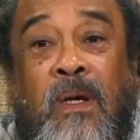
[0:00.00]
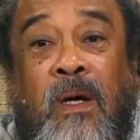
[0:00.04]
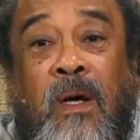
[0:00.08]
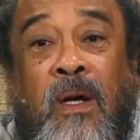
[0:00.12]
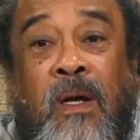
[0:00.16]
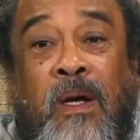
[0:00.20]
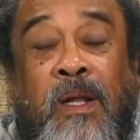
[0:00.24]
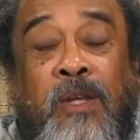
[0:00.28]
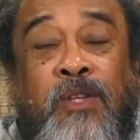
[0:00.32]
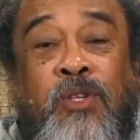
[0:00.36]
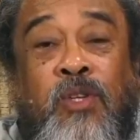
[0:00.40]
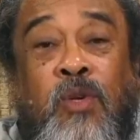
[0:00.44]

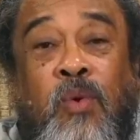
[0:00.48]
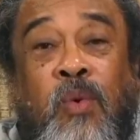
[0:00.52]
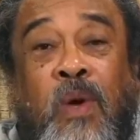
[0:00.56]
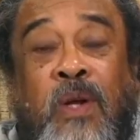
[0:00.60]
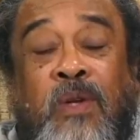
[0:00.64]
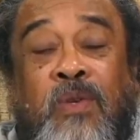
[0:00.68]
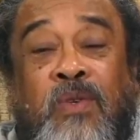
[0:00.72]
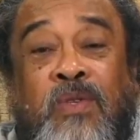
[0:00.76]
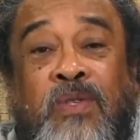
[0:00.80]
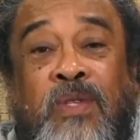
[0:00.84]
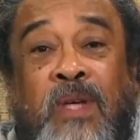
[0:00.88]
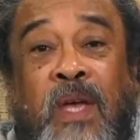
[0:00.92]
Unless you
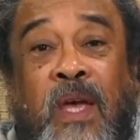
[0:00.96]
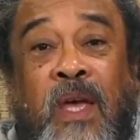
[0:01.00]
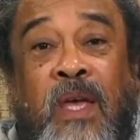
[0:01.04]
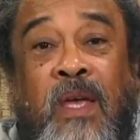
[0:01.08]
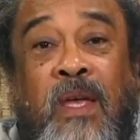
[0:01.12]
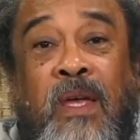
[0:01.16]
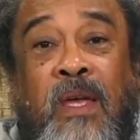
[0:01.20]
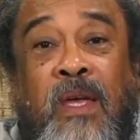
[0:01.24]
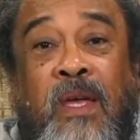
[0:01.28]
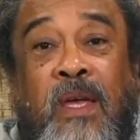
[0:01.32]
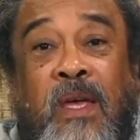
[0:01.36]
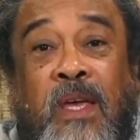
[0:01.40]
want to
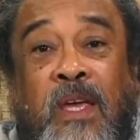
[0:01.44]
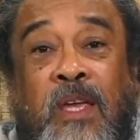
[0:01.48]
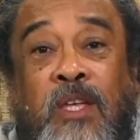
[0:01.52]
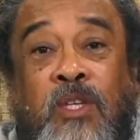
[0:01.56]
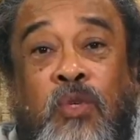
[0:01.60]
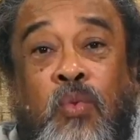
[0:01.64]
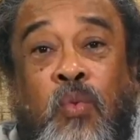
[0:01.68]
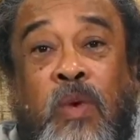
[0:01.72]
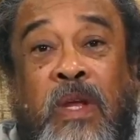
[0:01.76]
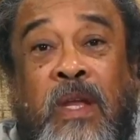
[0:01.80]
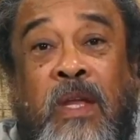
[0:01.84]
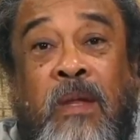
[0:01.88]
say
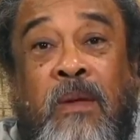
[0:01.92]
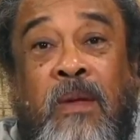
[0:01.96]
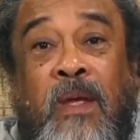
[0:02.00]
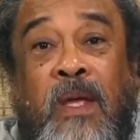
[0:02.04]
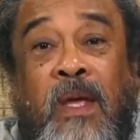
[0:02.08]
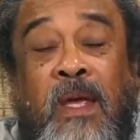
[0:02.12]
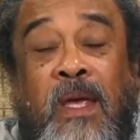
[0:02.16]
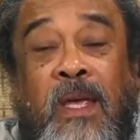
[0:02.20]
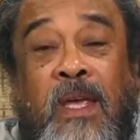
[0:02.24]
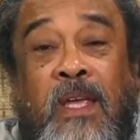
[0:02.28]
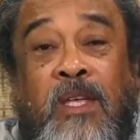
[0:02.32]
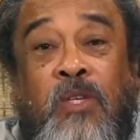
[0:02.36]
he's won
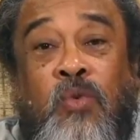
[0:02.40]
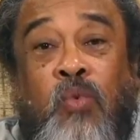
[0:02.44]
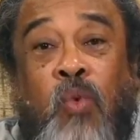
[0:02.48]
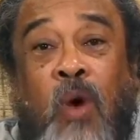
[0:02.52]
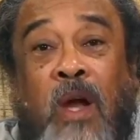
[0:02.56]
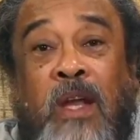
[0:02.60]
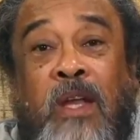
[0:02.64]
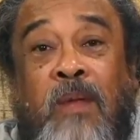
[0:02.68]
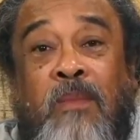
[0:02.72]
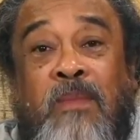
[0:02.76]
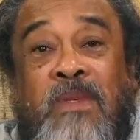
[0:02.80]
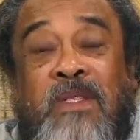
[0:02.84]

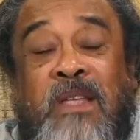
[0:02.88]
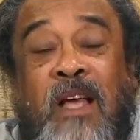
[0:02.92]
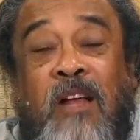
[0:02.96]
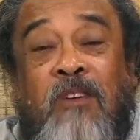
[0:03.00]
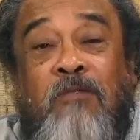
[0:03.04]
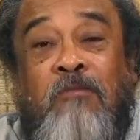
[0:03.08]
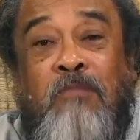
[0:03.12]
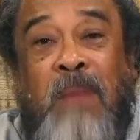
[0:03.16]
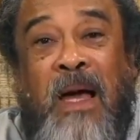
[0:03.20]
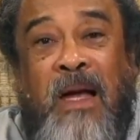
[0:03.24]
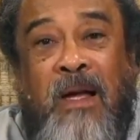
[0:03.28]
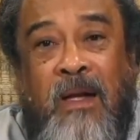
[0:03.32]

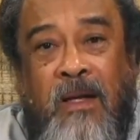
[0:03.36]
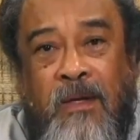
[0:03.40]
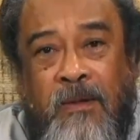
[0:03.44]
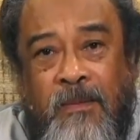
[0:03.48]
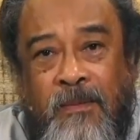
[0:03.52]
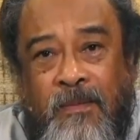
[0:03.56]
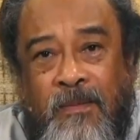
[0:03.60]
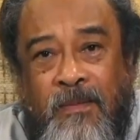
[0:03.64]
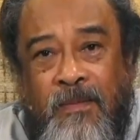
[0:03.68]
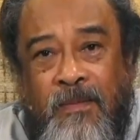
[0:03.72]
himself back.